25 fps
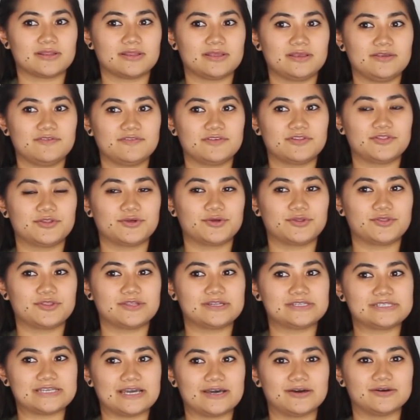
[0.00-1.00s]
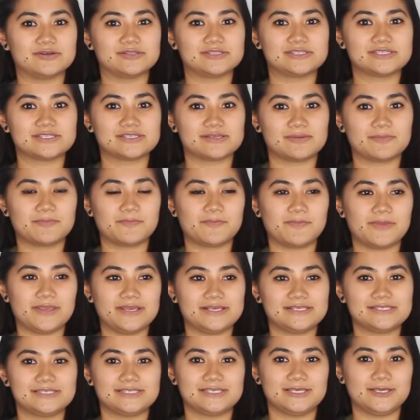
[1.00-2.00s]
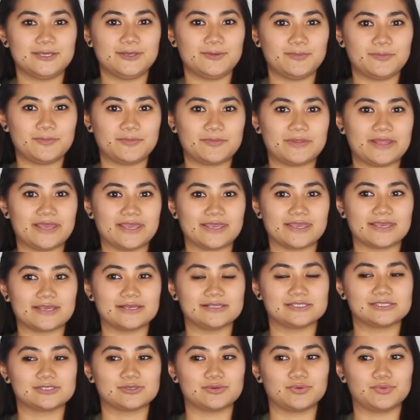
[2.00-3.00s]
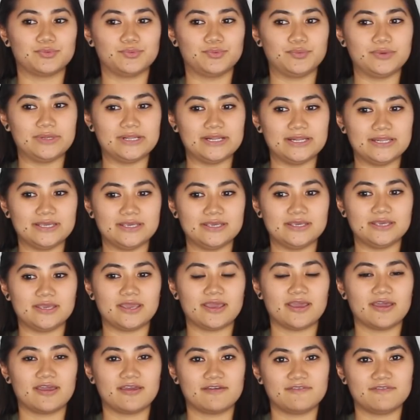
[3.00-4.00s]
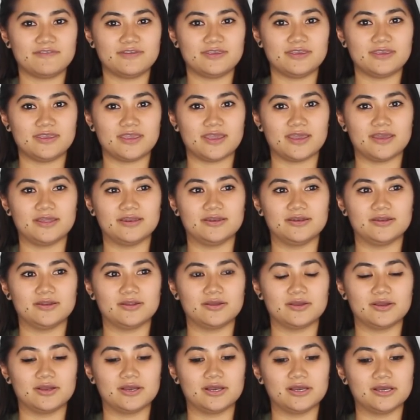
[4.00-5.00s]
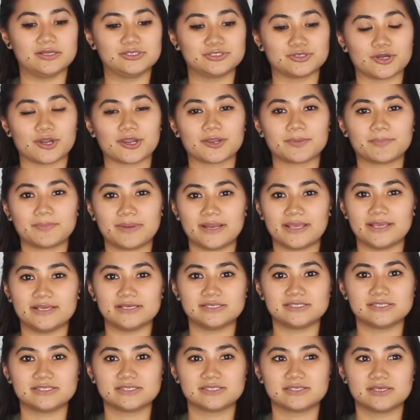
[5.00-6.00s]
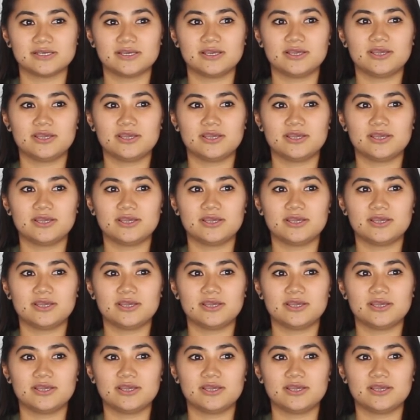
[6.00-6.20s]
even though the downs may seem like it's really heavy and a dark place,